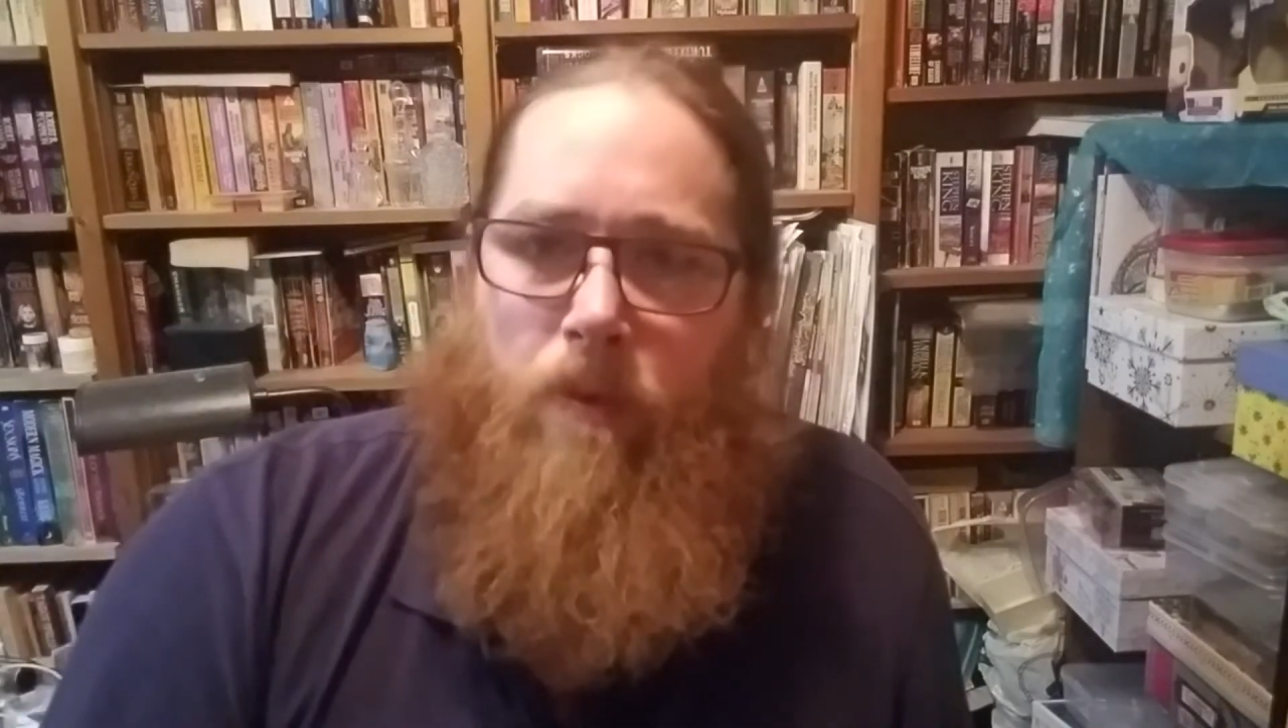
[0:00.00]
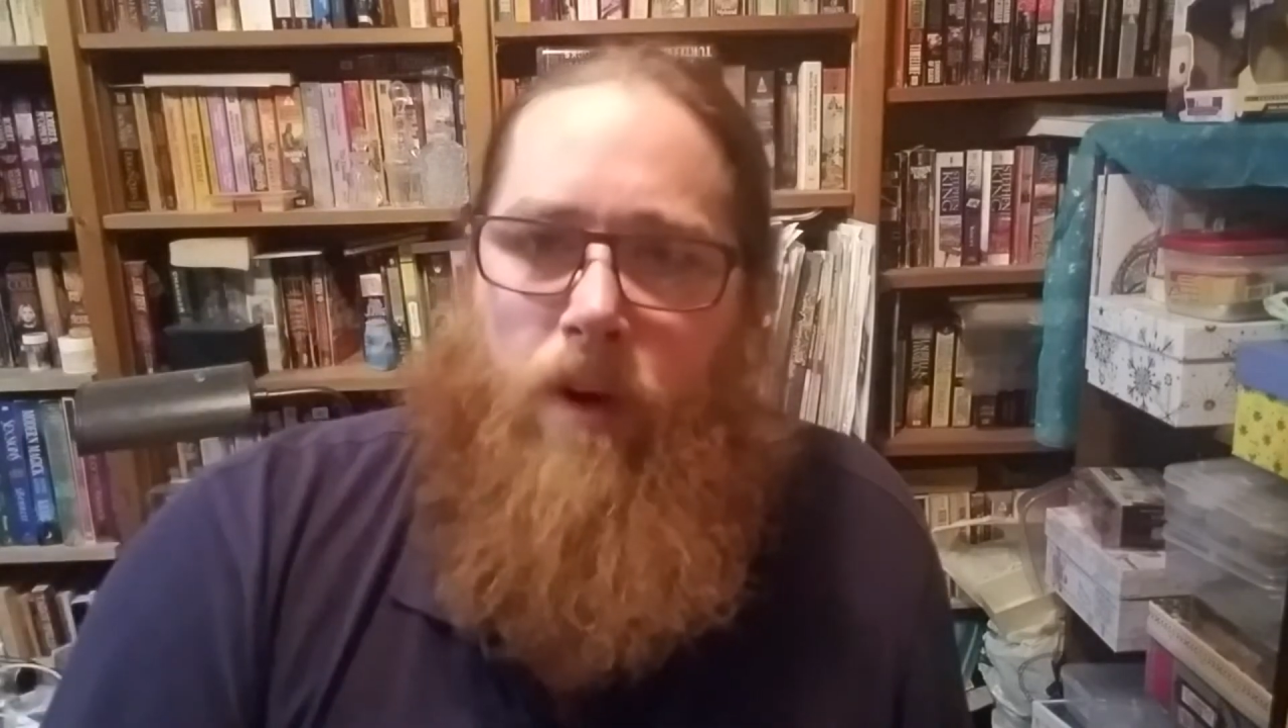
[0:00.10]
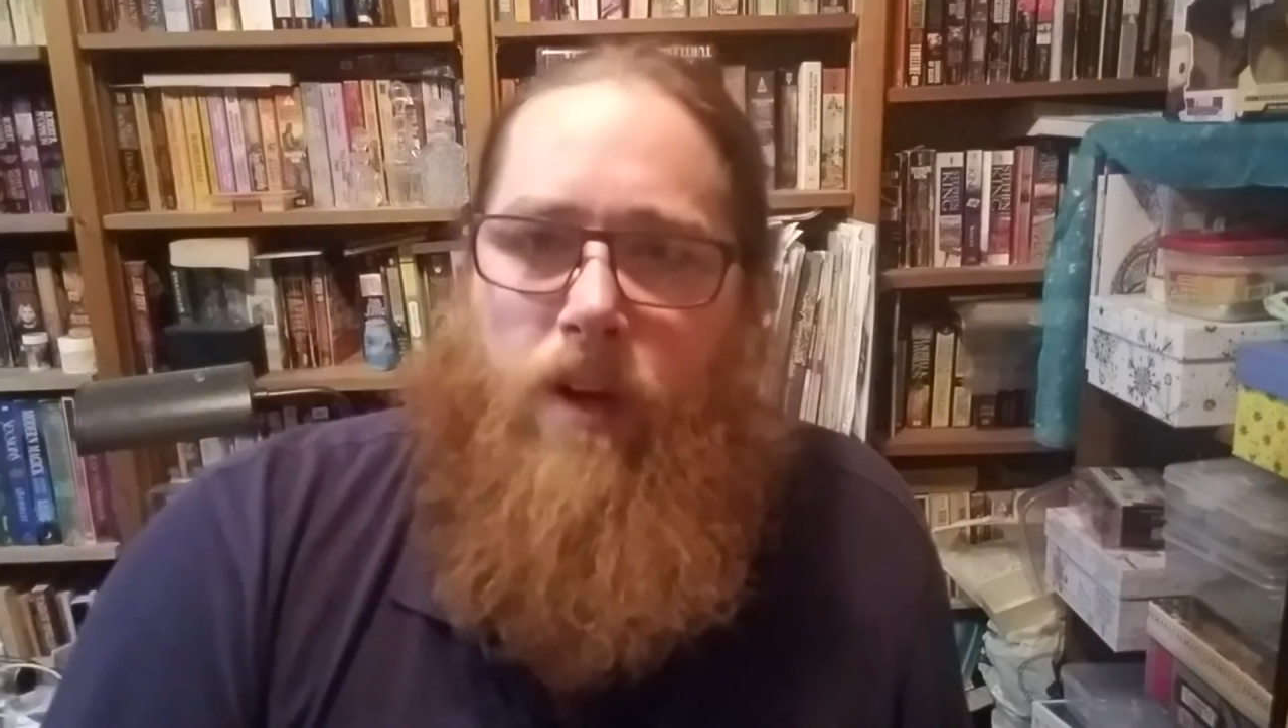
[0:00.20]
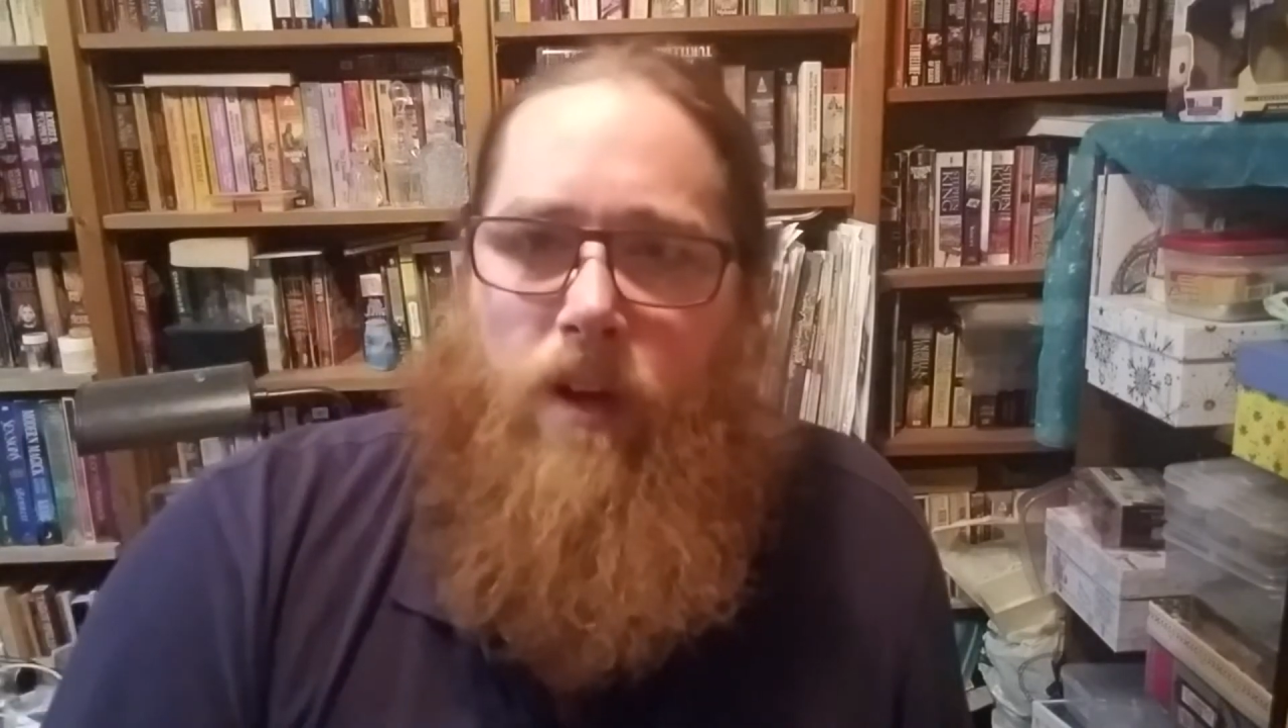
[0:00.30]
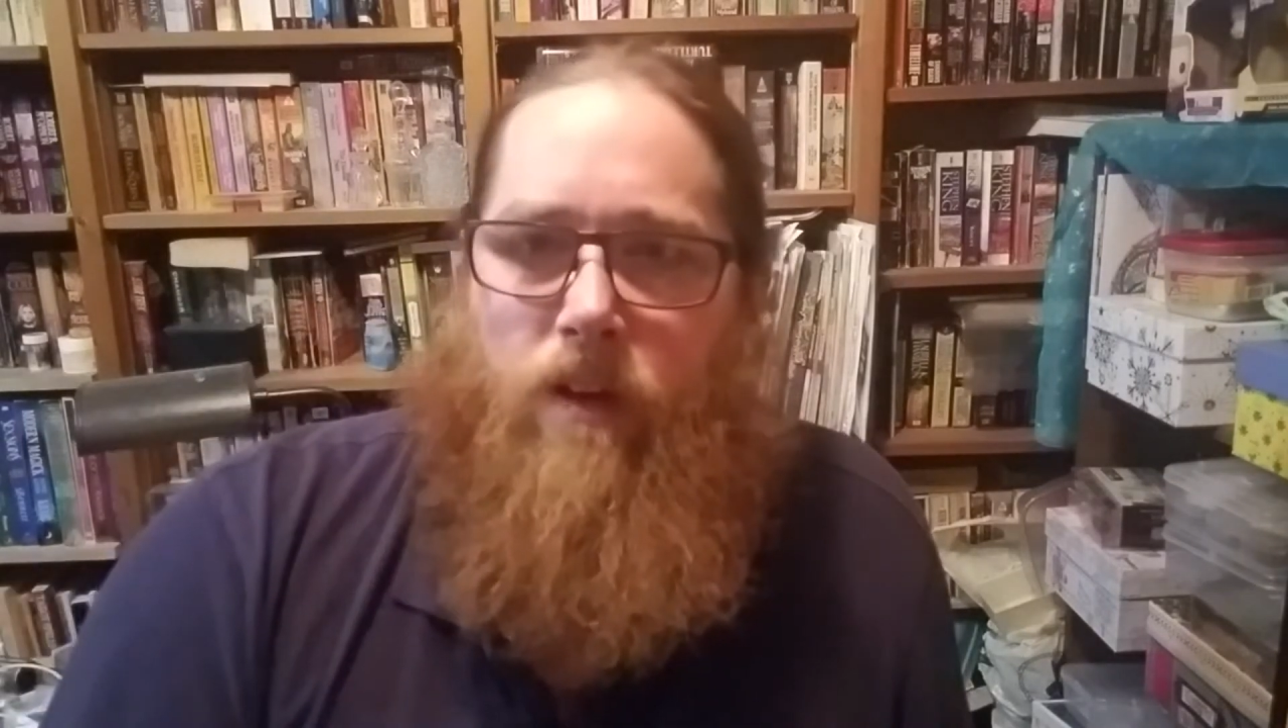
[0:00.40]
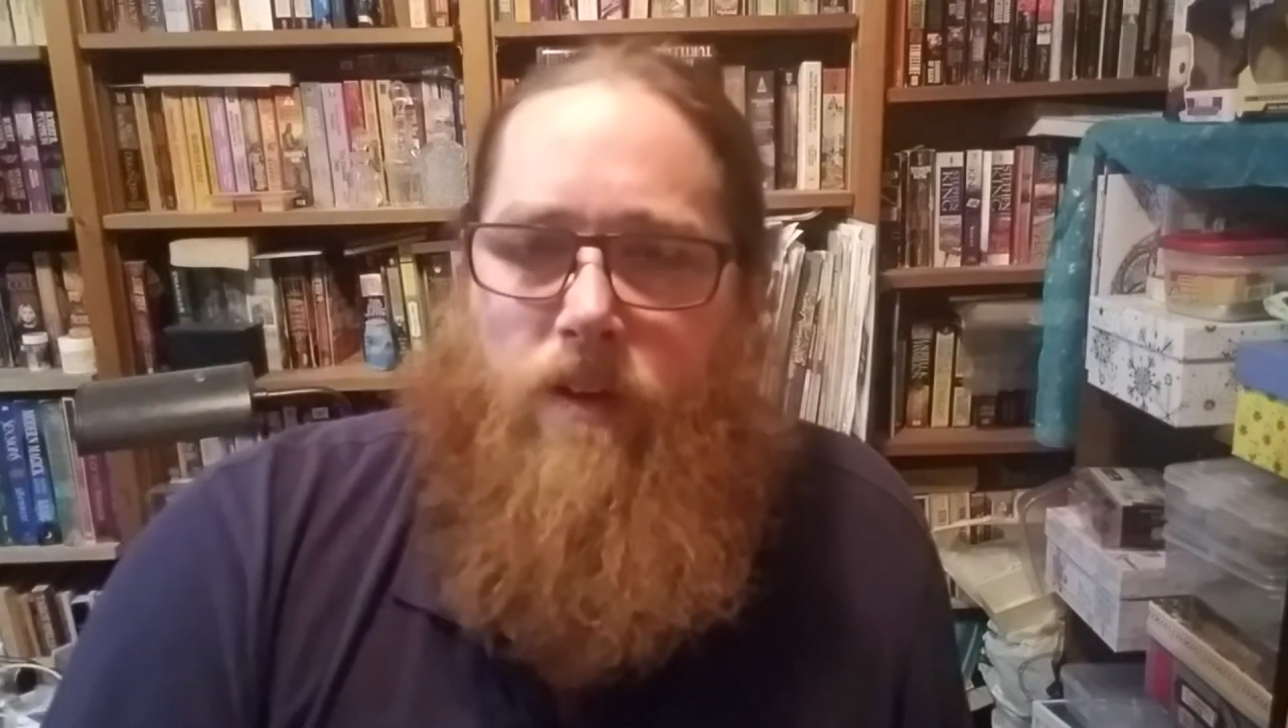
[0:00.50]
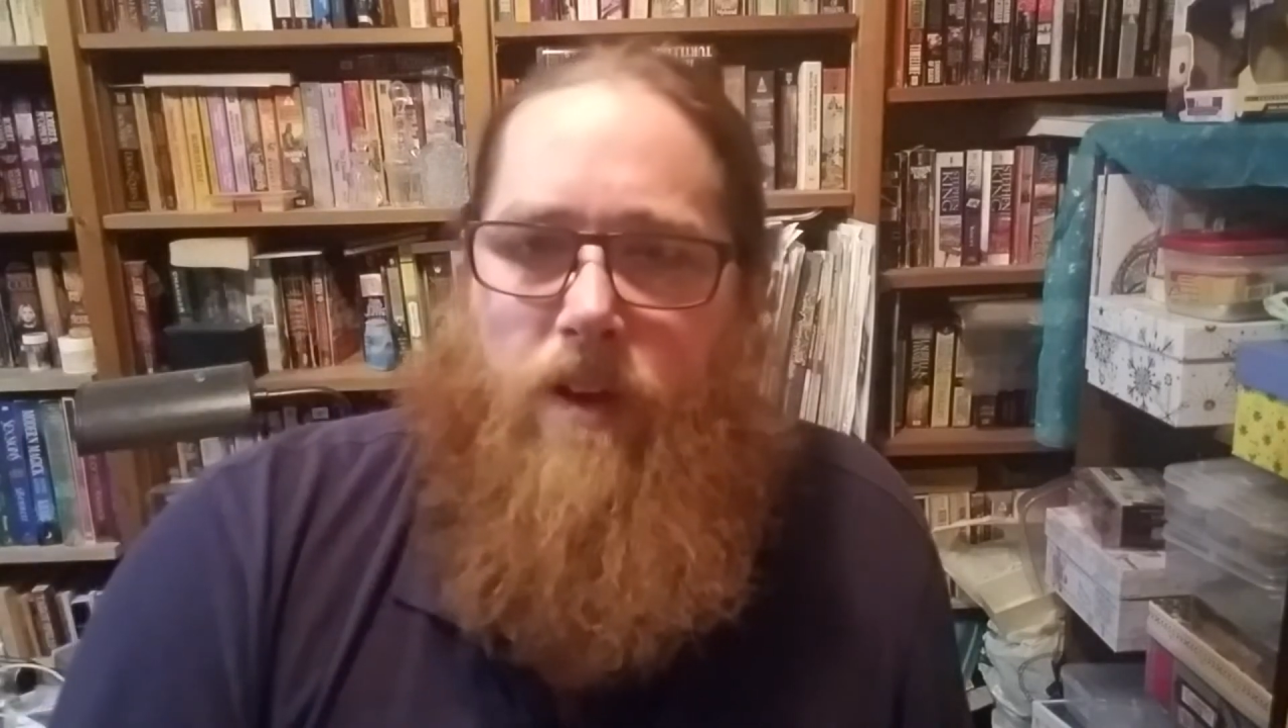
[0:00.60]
break